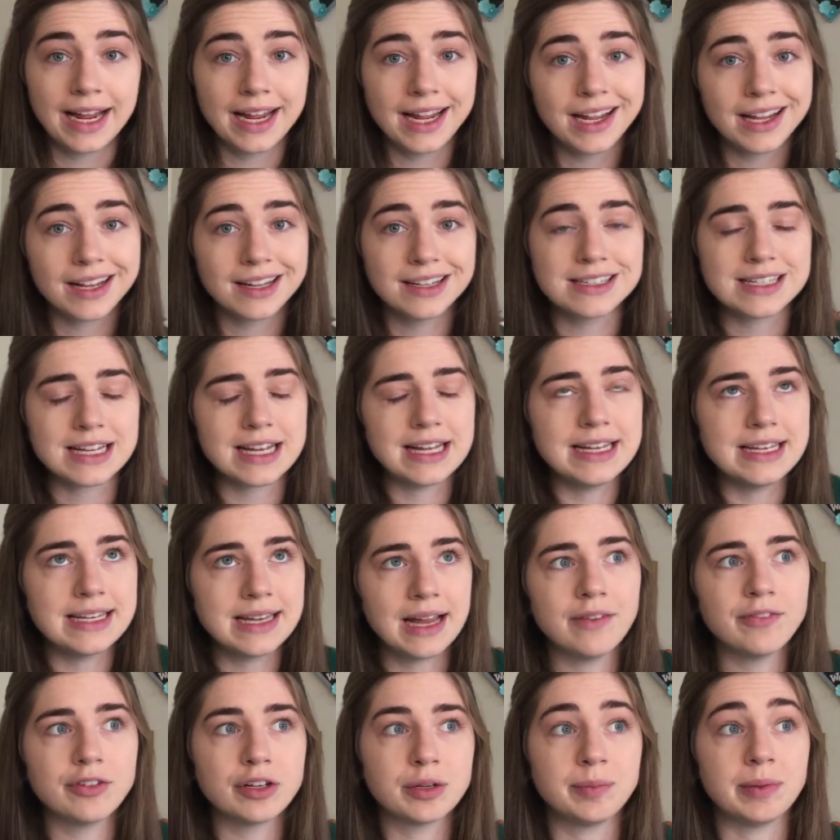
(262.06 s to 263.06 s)
And
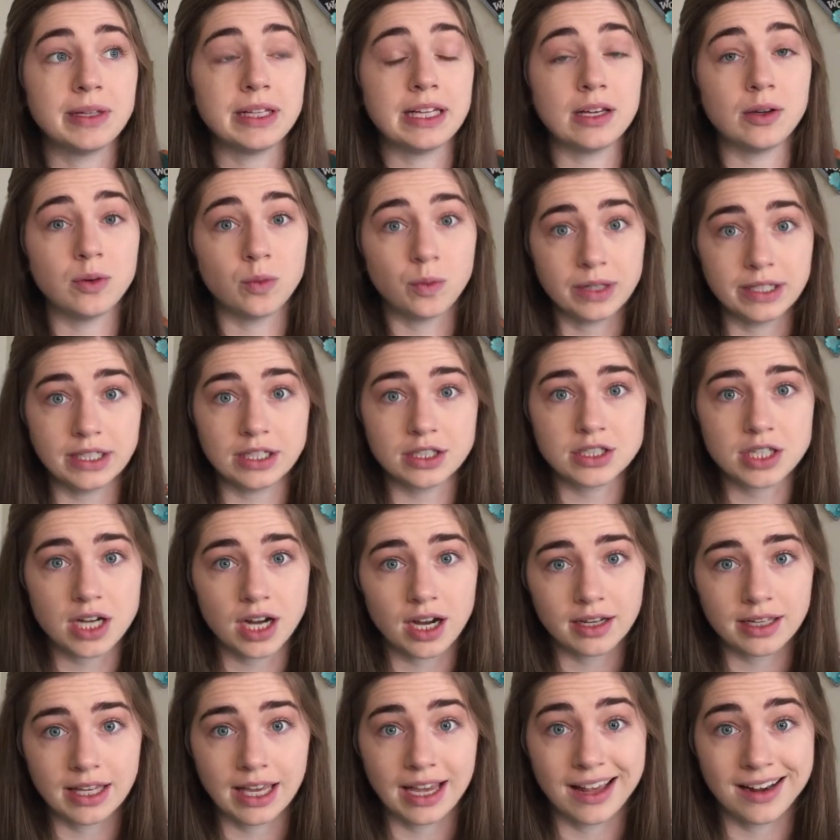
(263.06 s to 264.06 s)
inevitably, when you're
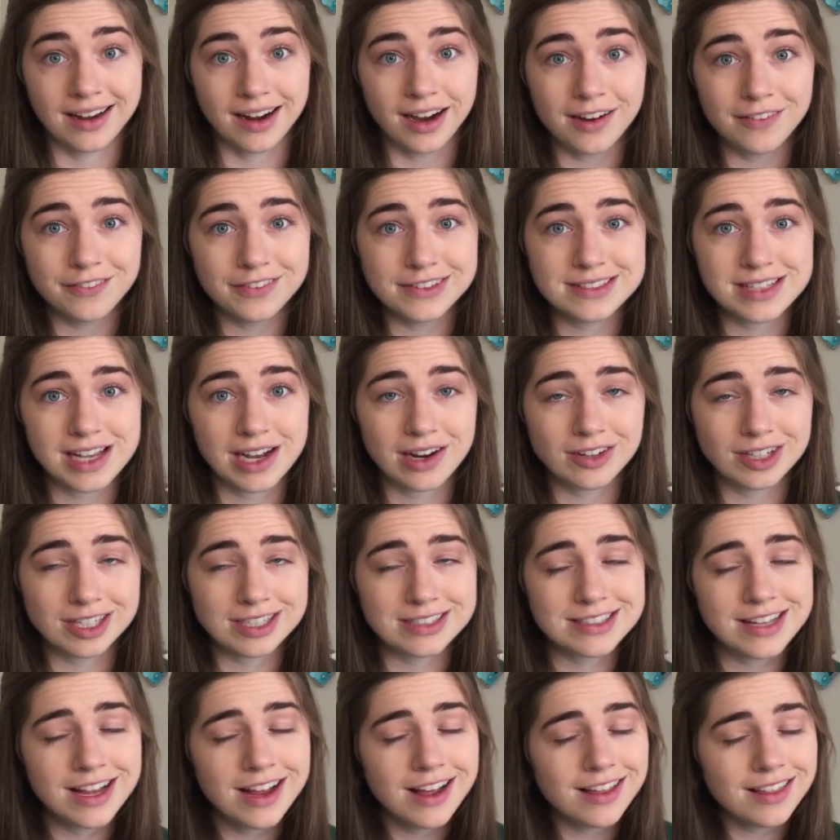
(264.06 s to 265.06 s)
talking in office
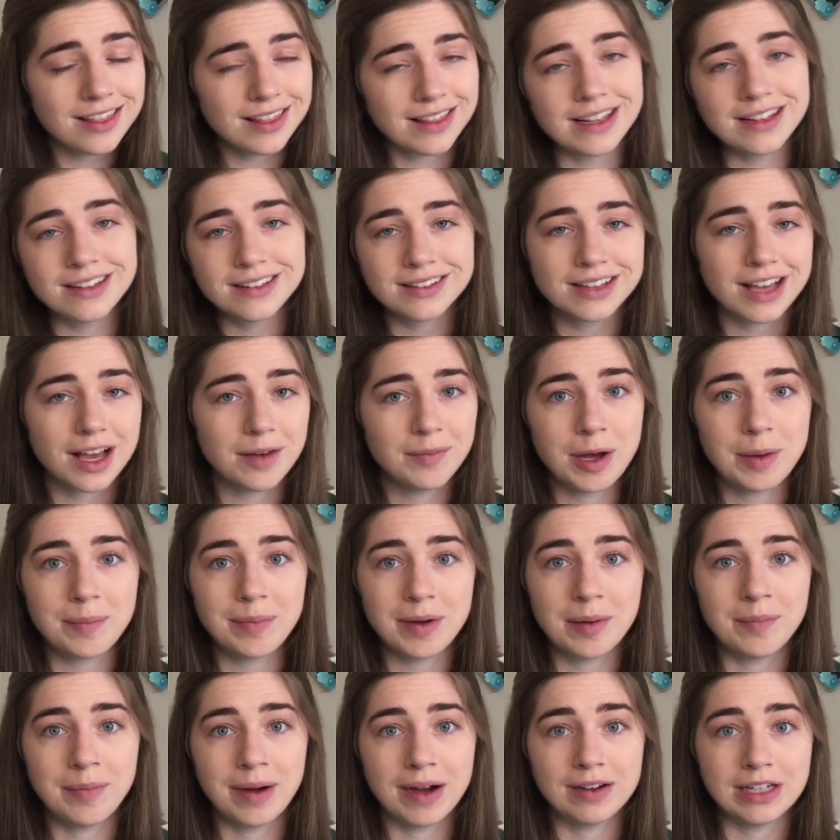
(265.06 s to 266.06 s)
hours, things come
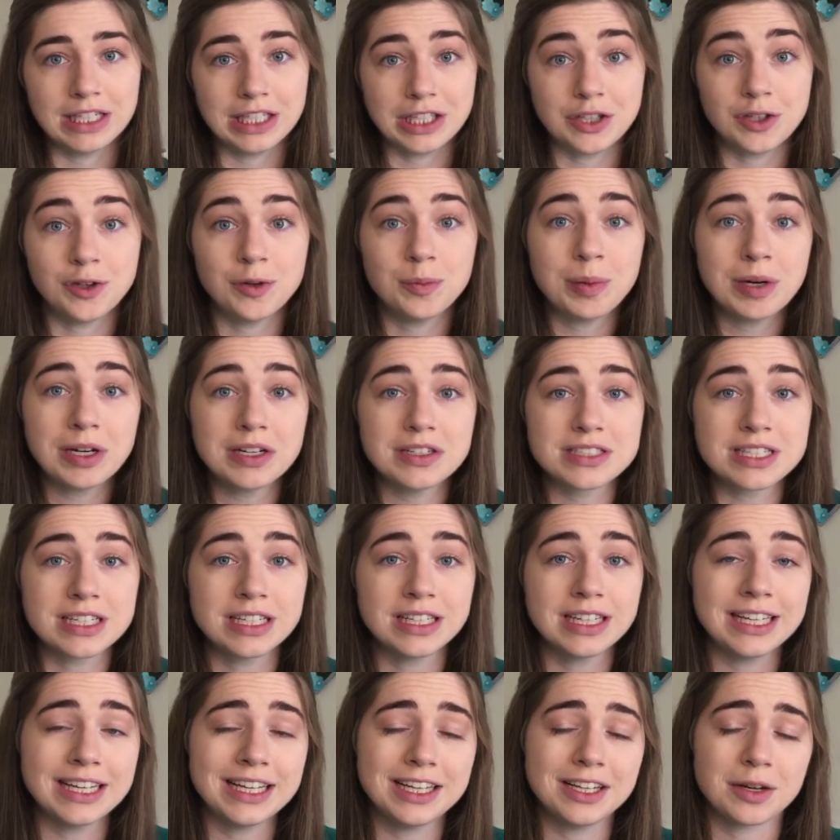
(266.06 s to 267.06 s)
up about you
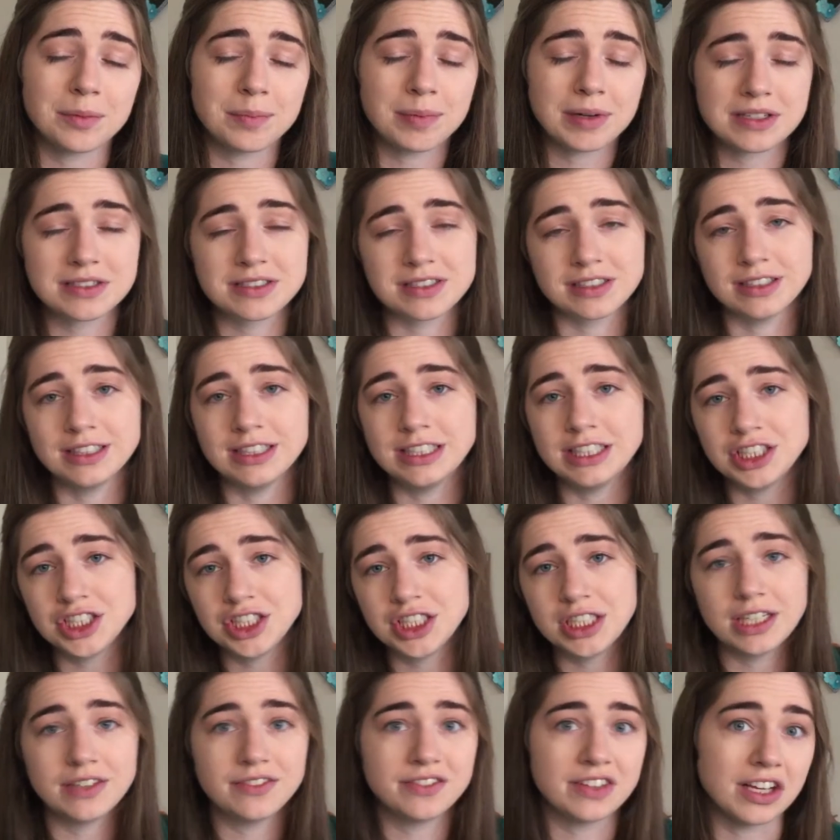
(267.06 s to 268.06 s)
personally, your personal
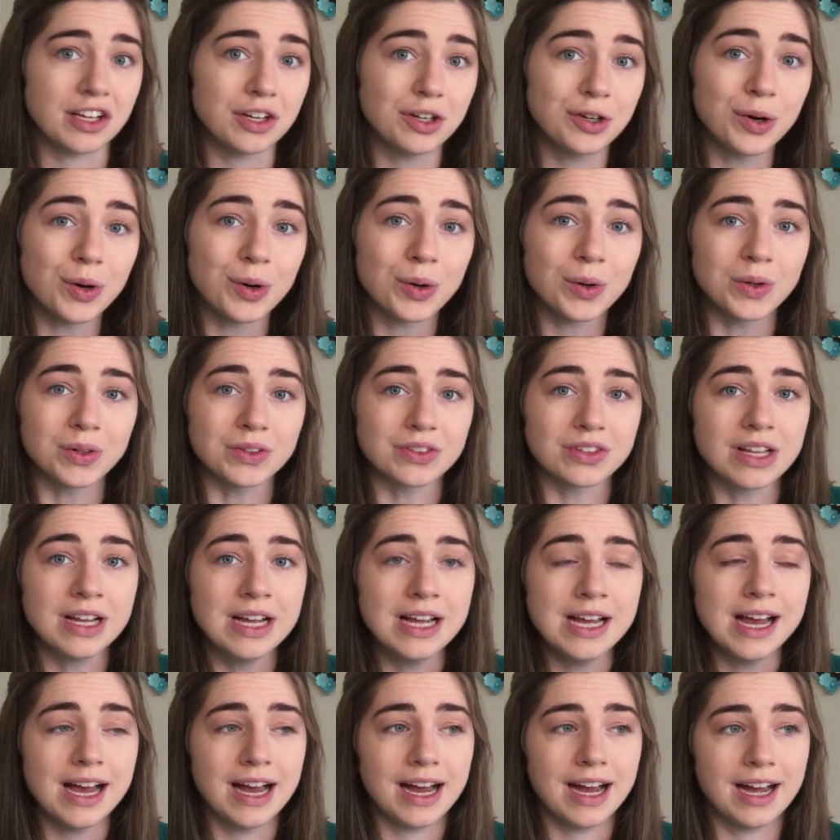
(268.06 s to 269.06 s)
initiatives and goals,
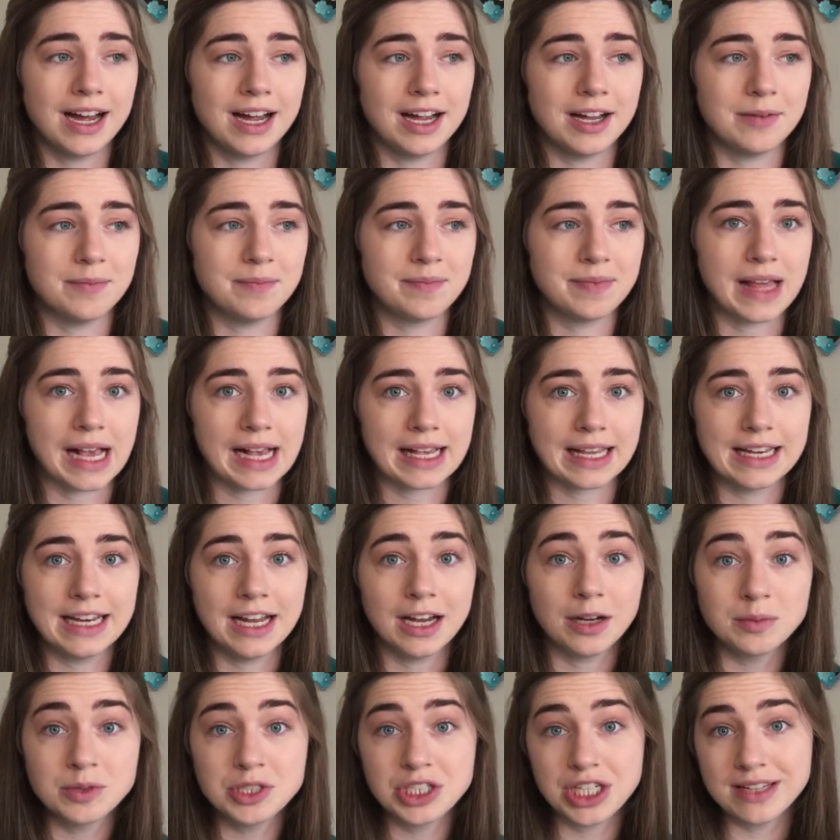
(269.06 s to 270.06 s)
that can
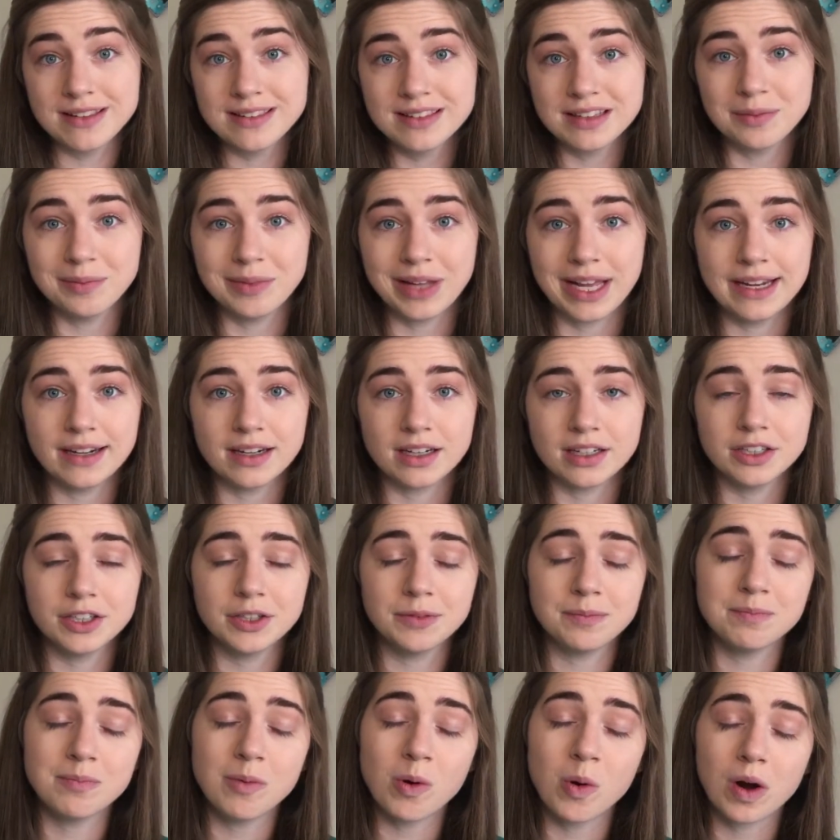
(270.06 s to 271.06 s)
help shed some light on
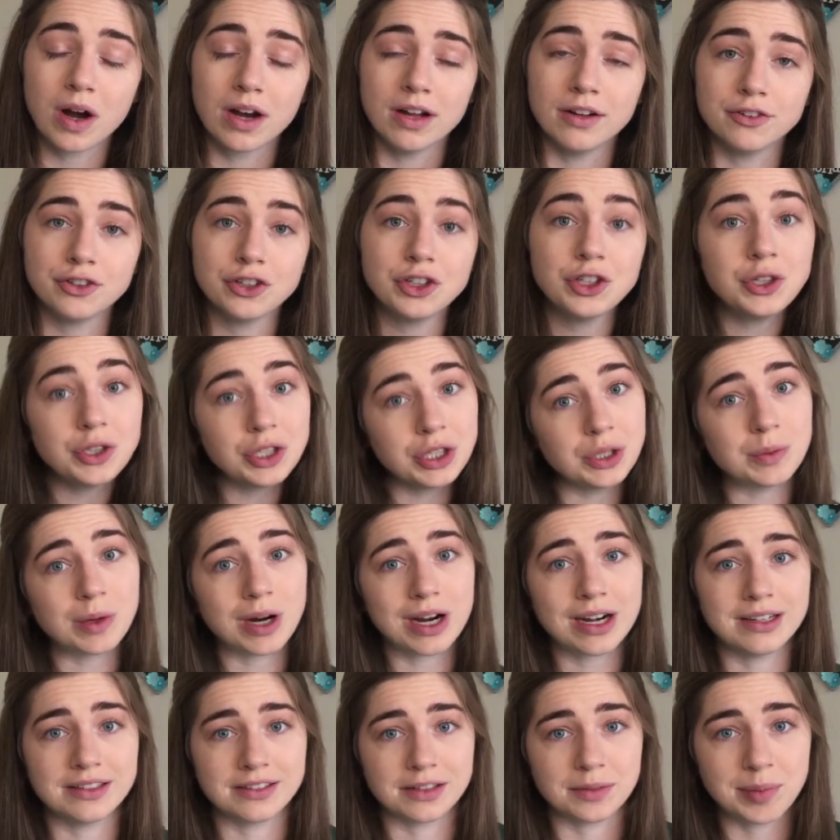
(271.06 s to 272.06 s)
more of who you
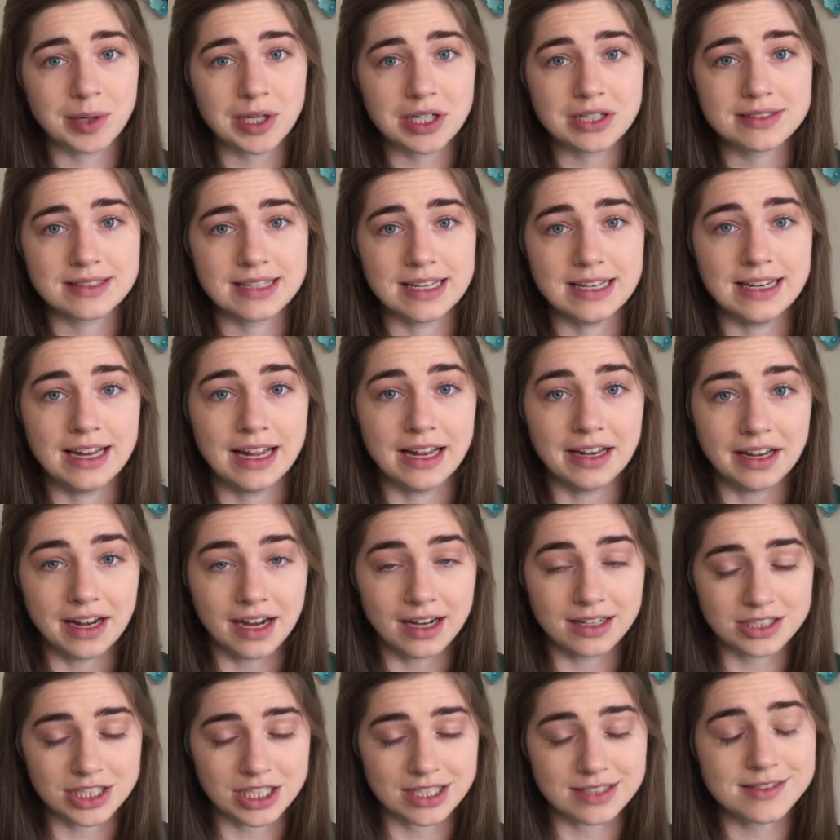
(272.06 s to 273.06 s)
are as a person and
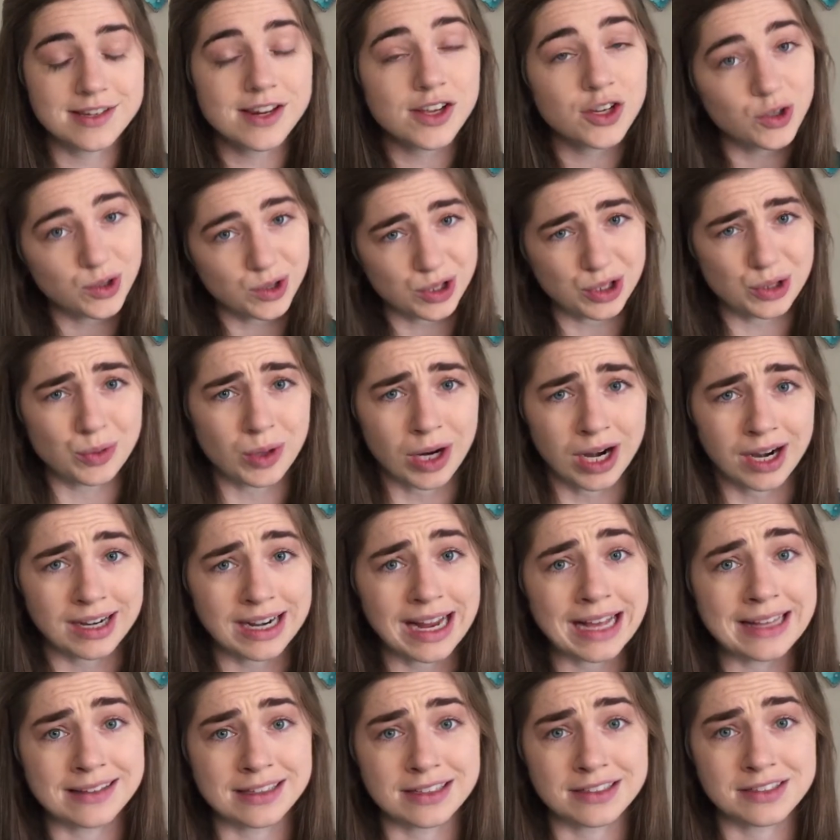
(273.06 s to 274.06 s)
not just who you are
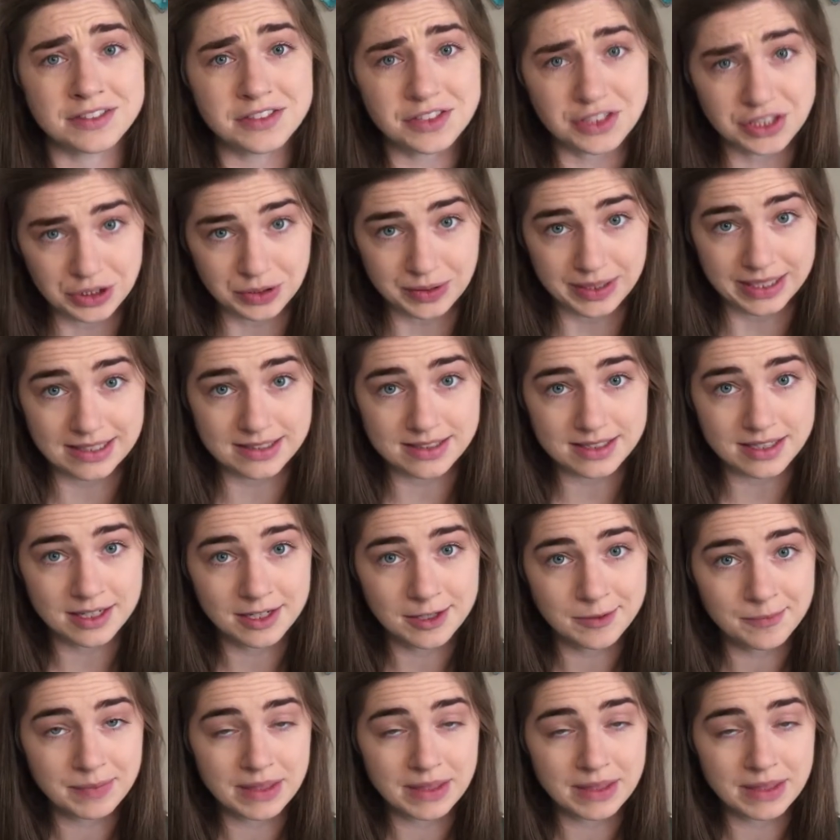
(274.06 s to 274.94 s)
as a student.